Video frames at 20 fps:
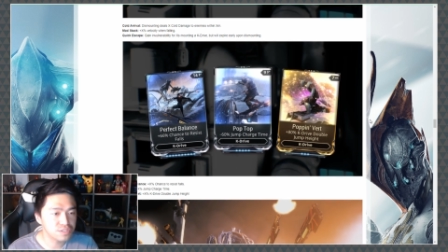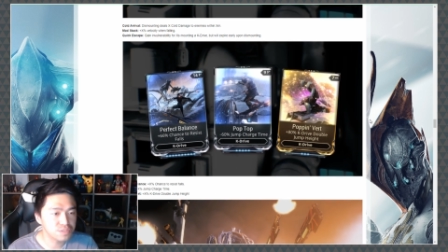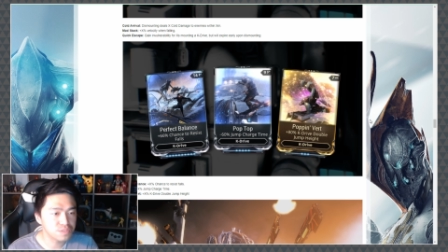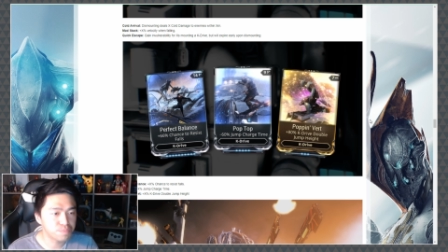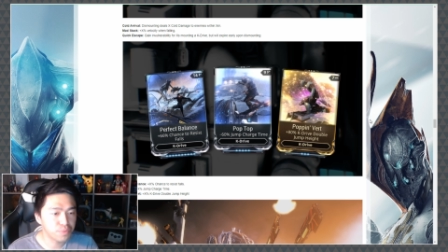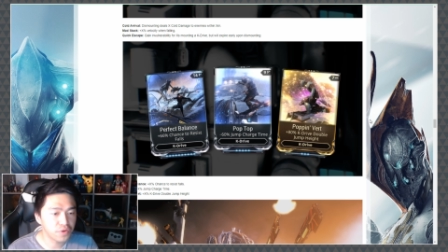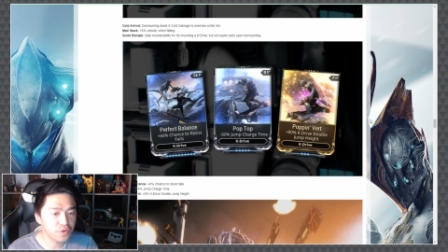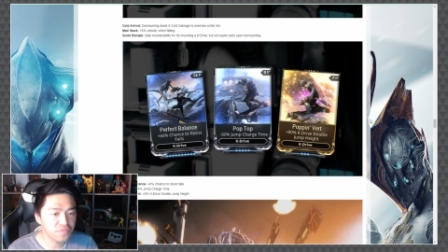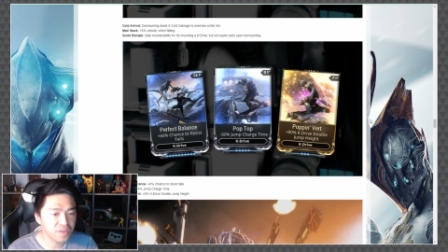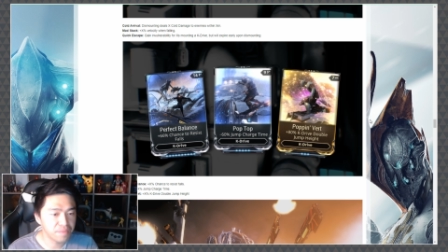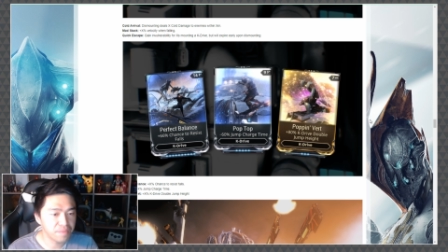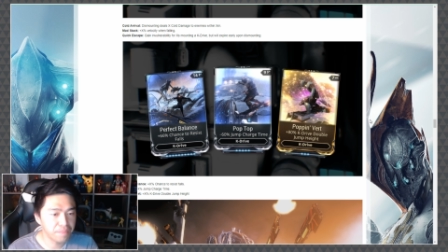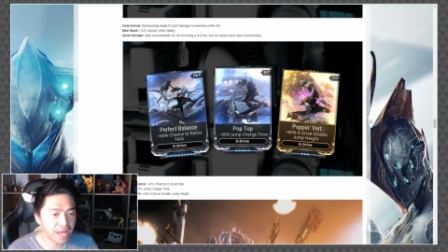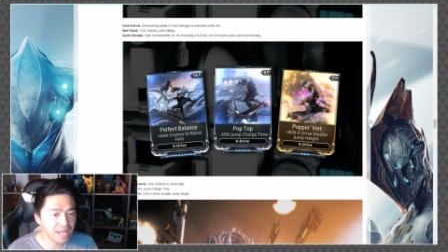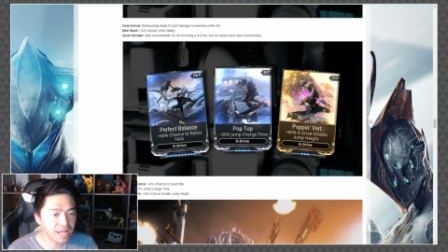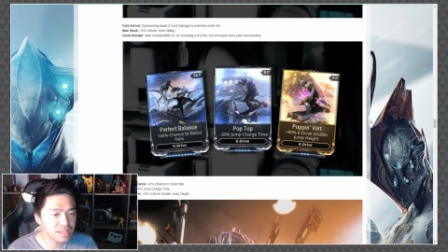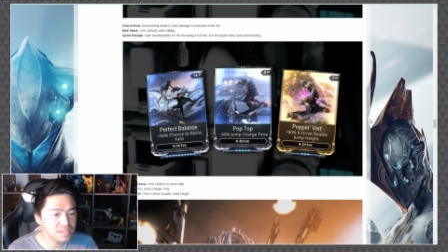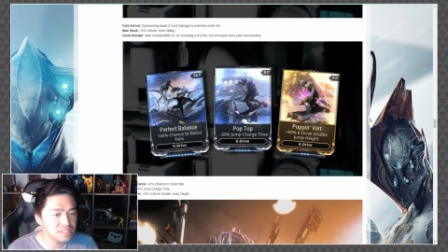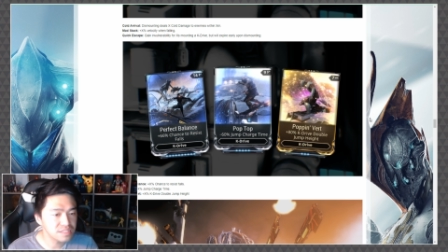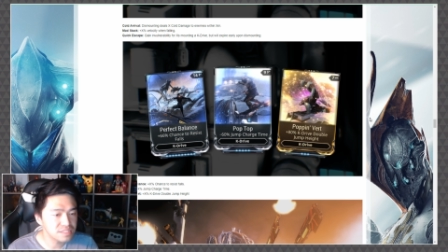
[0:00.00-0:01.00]
There's Perfect
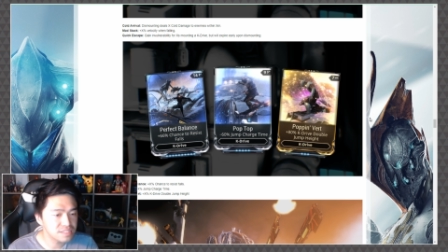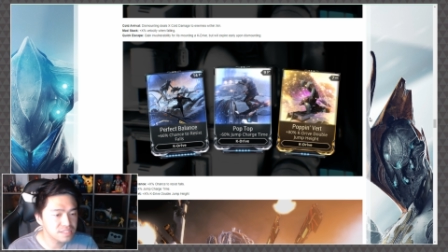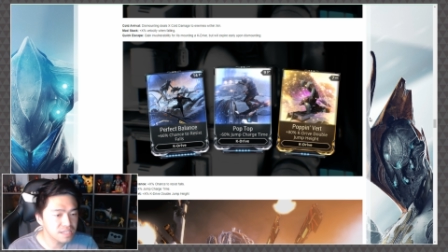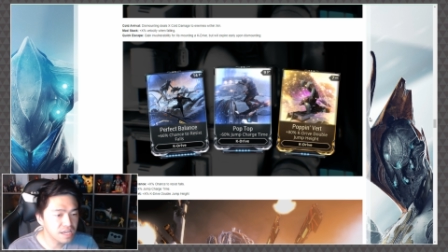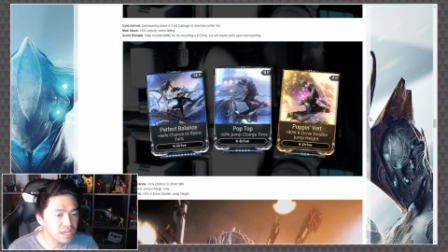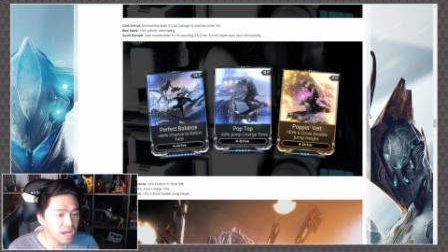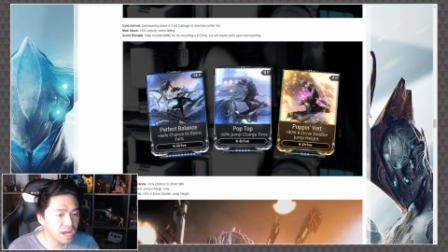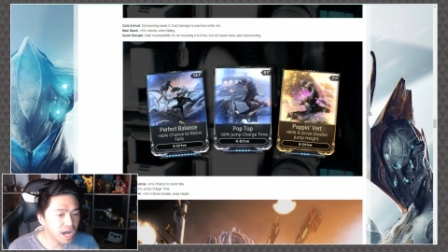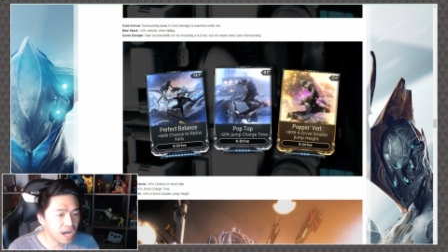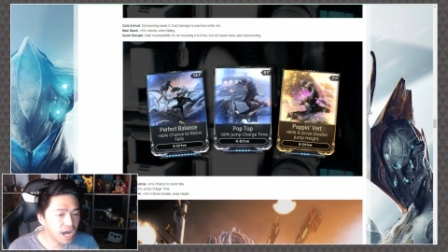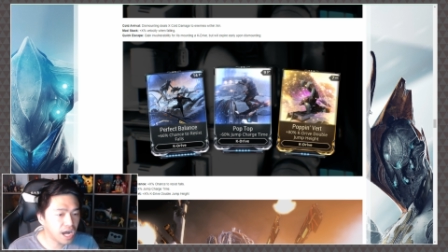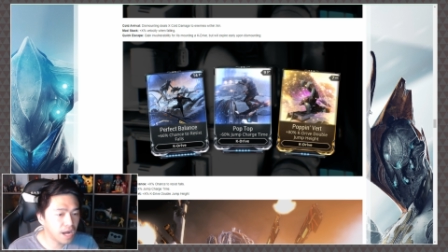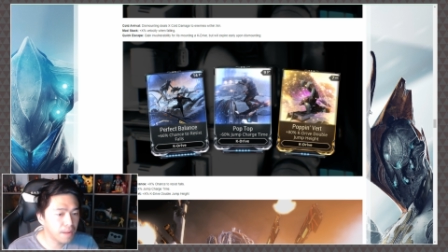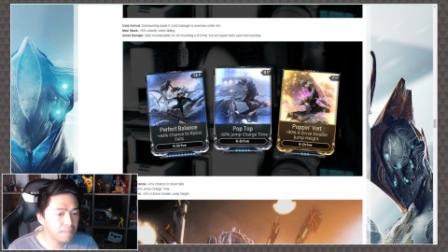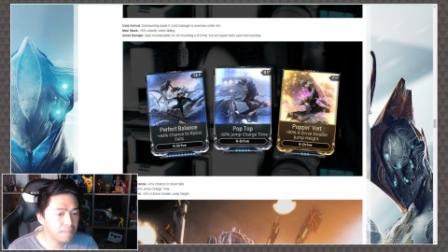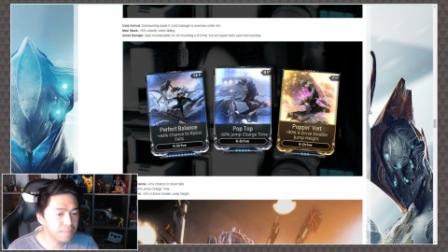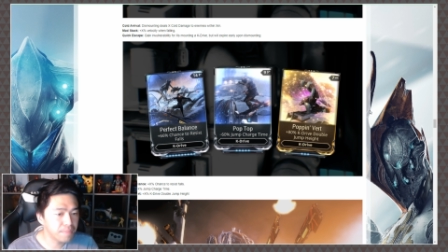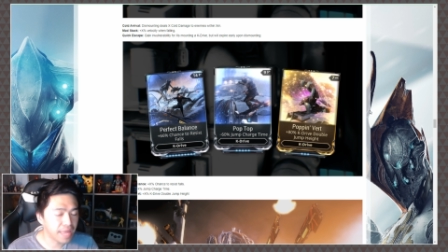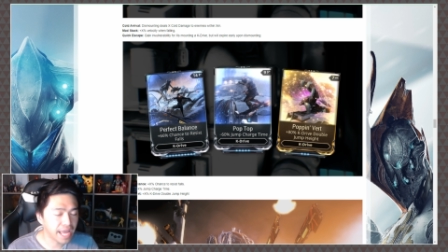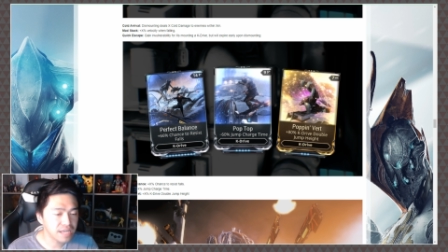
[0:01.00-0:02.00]
Balance,
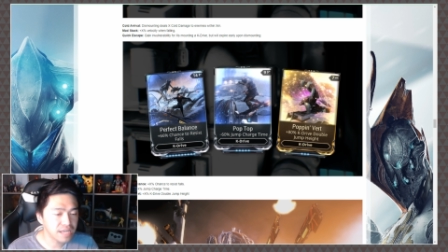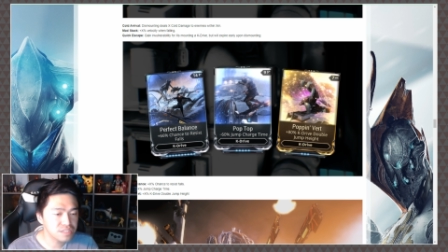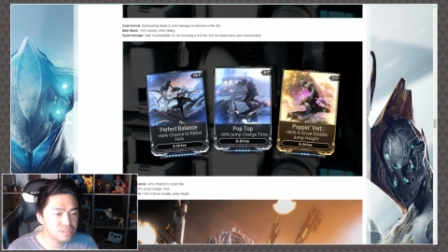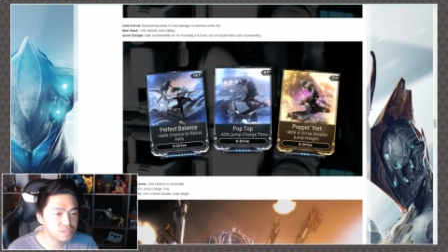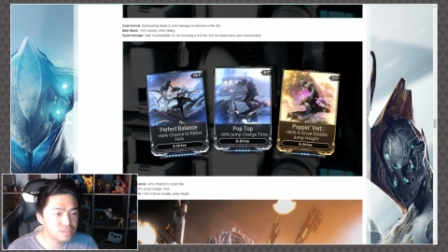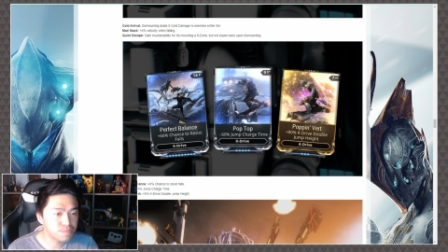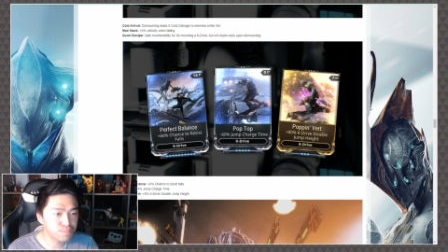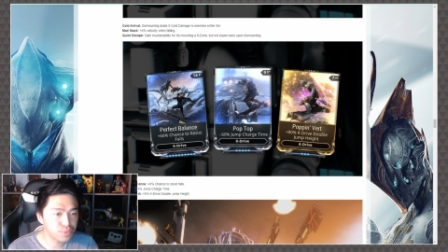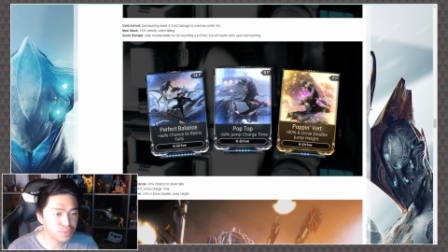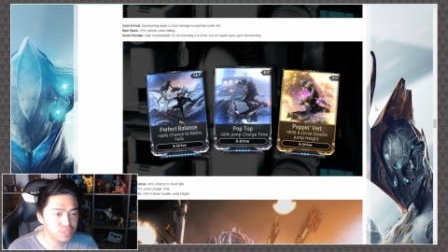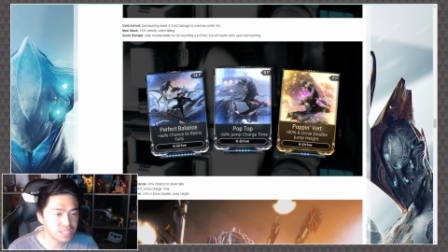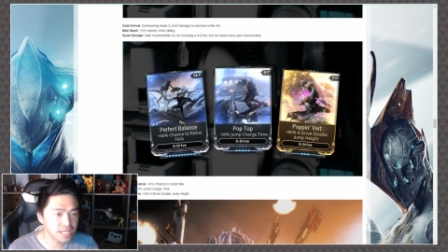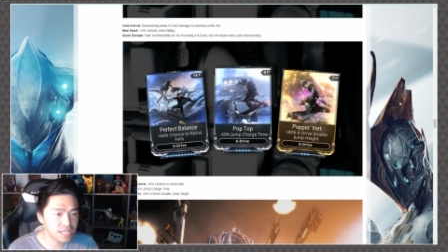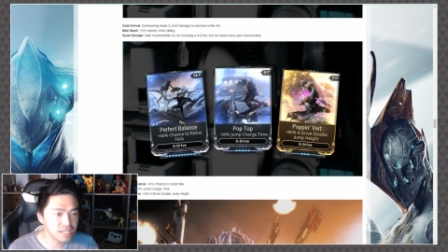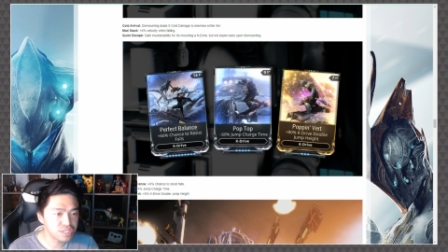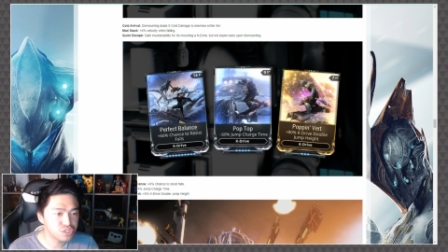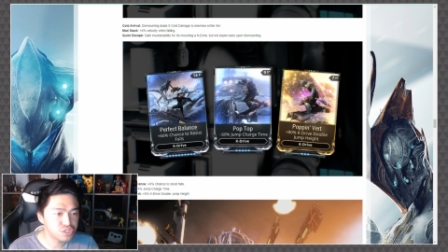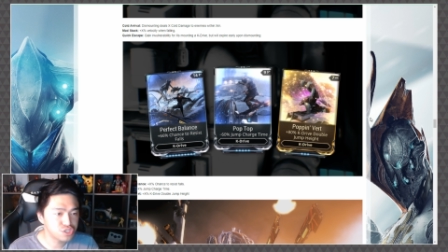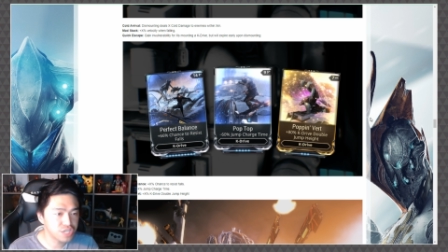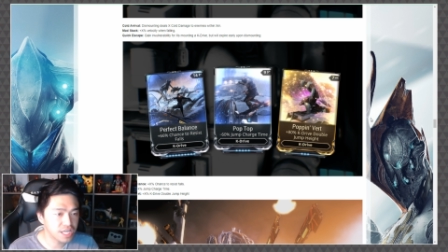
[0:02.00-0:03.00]
um, X
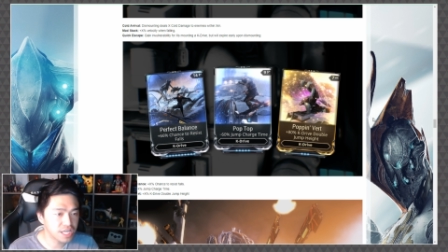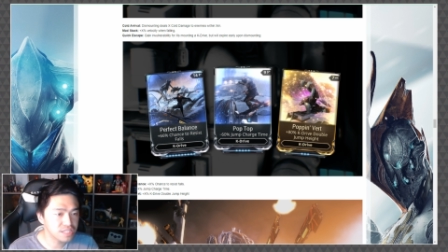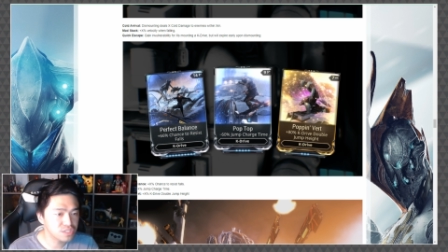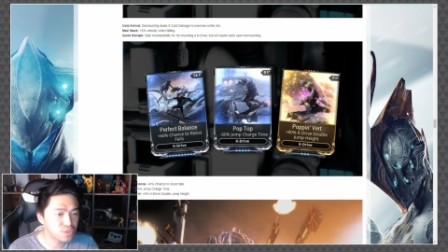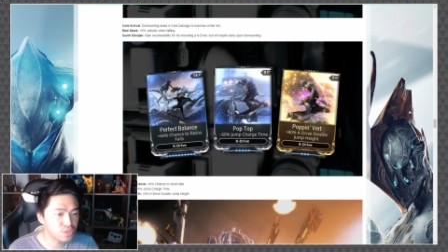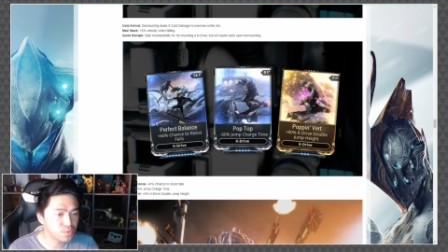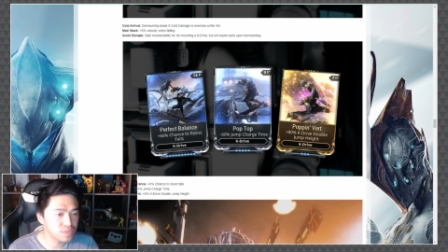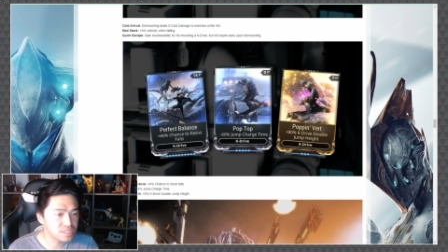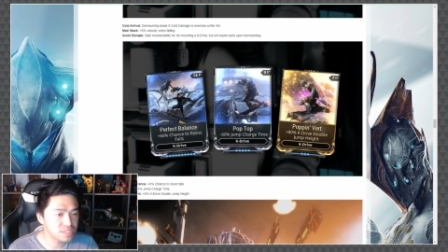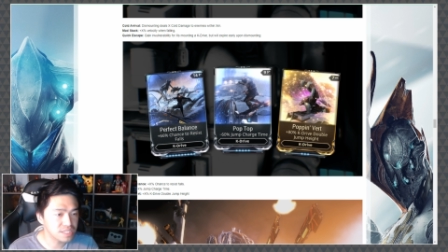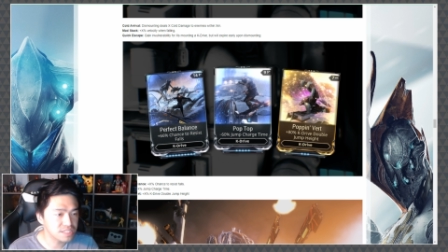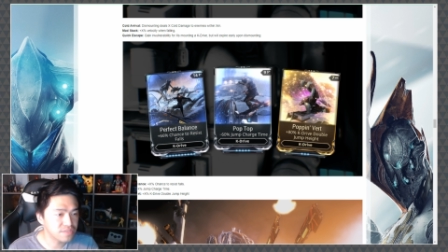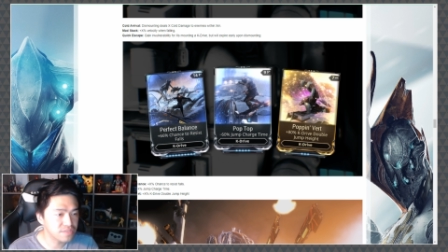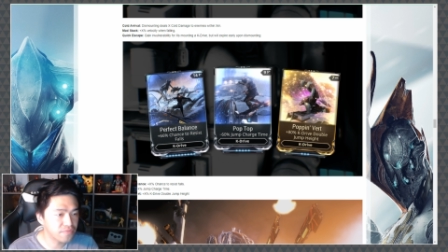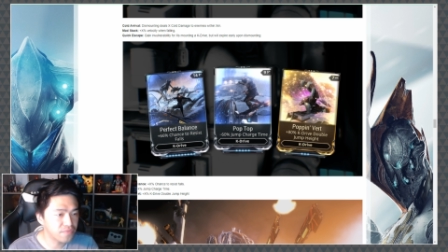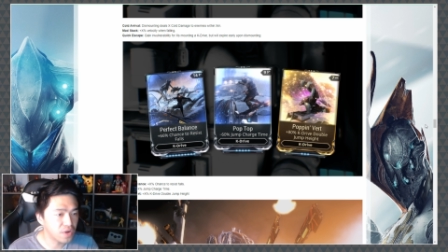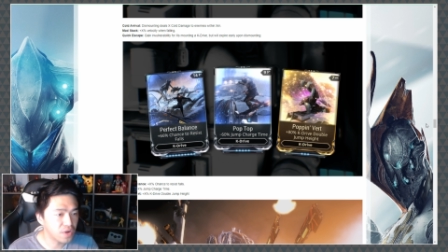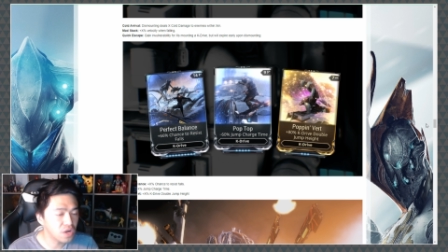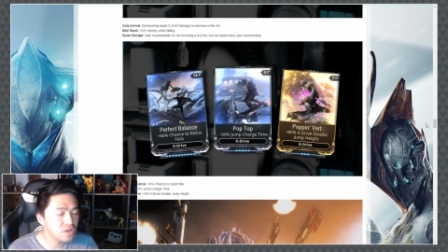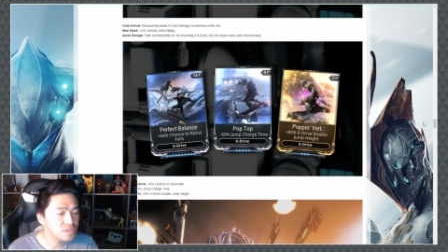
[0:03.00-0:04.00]
percentage chance to resist
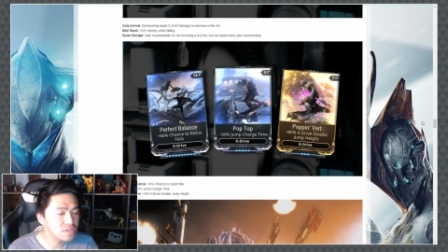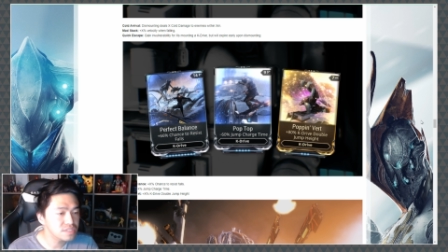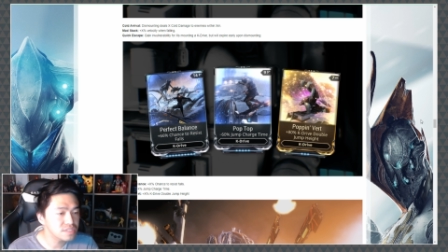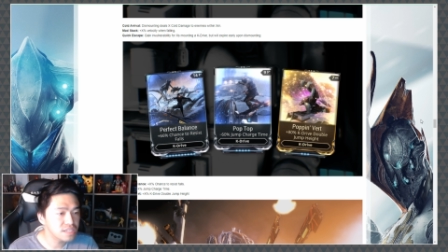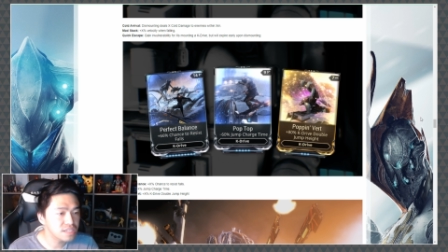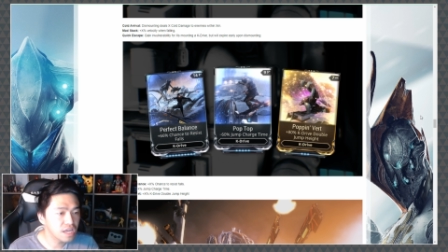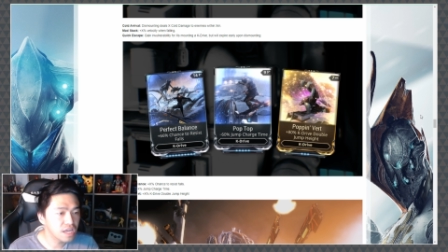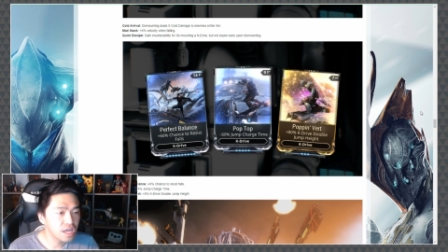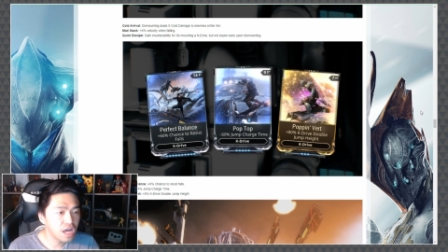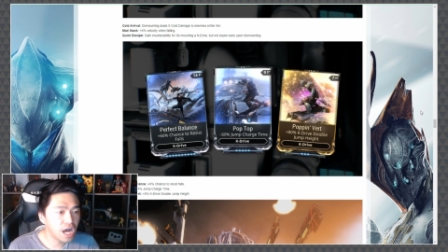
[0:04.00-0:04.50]
falls,